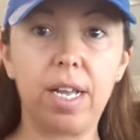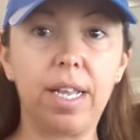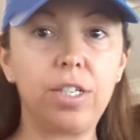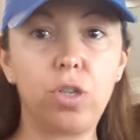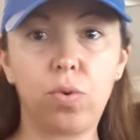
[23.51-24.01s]

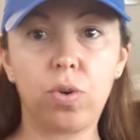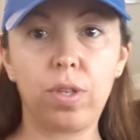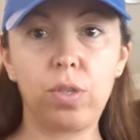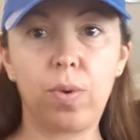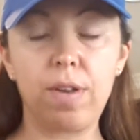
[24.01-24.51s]
unless you order
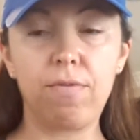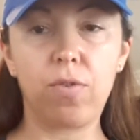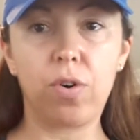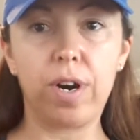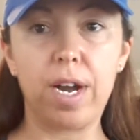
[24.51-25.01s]
the
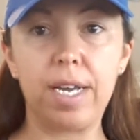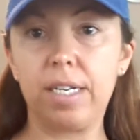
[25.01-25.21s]
24